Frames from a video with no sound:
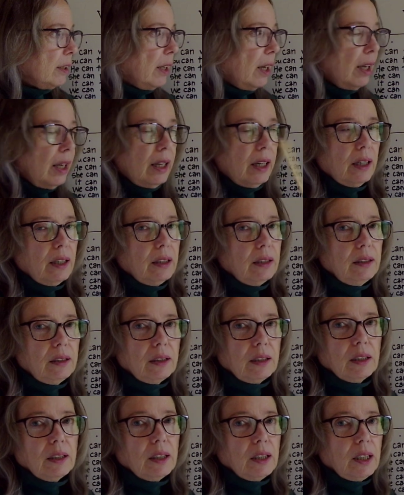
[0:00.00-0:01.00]

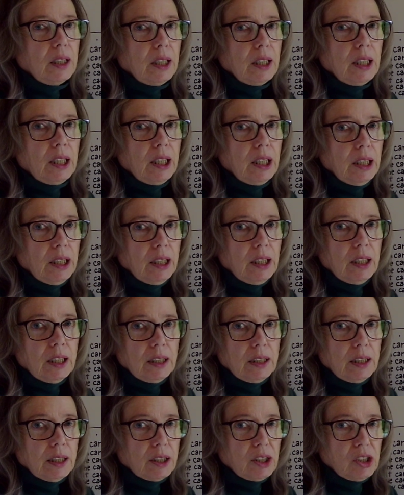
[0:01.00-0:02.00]
can in the
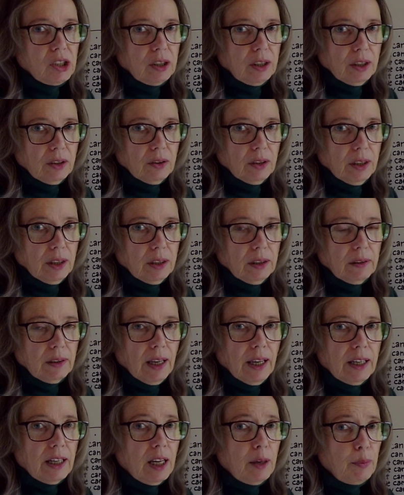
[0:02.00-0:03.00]
dictionary,
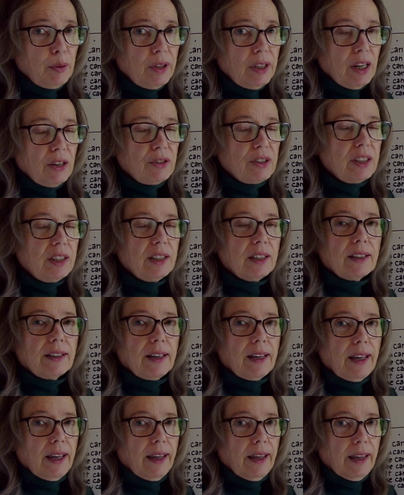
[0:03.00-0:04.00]
and I'm pronouncing it
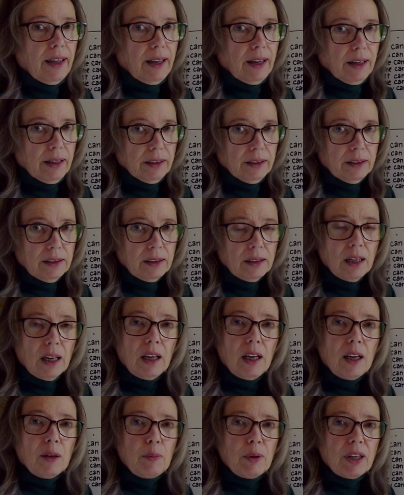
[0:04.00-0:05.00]
can
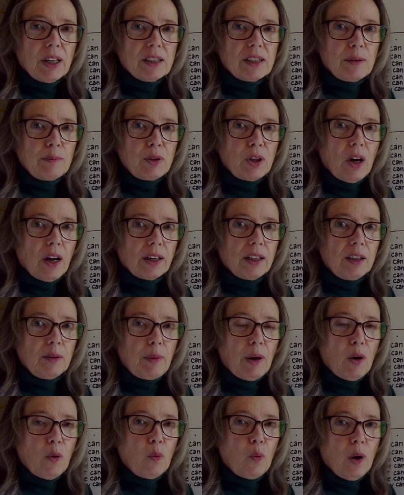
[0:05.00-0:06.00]
because I'm talking
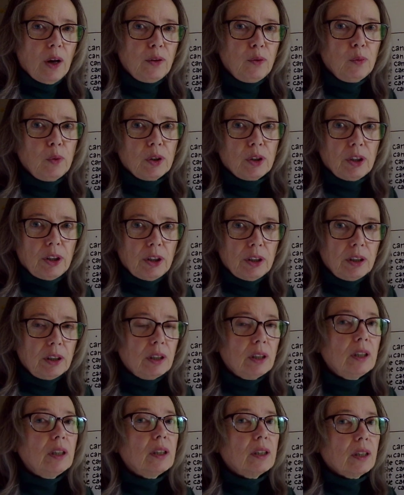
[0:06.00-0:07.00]
about one word,
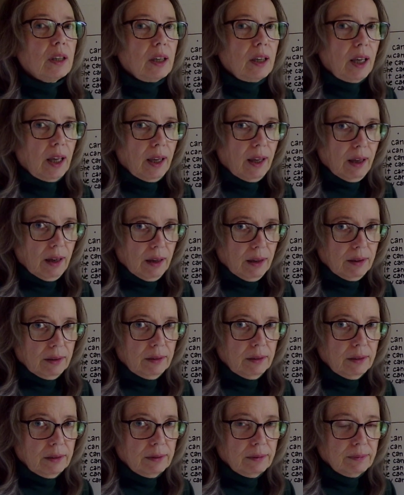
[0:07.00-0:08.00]

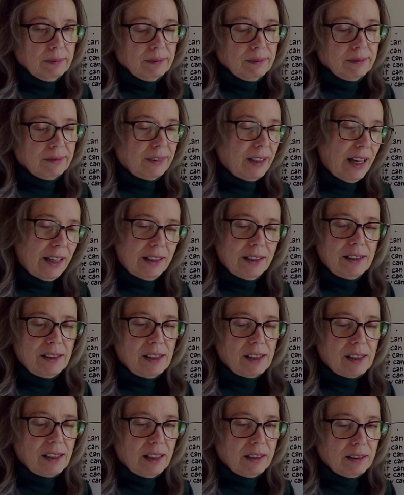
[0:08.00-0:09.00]
can, not in a
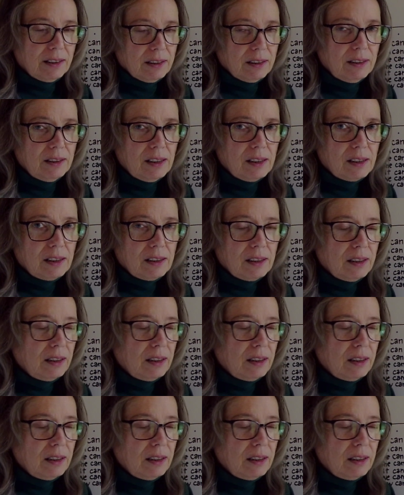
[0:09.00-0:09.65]
sentence,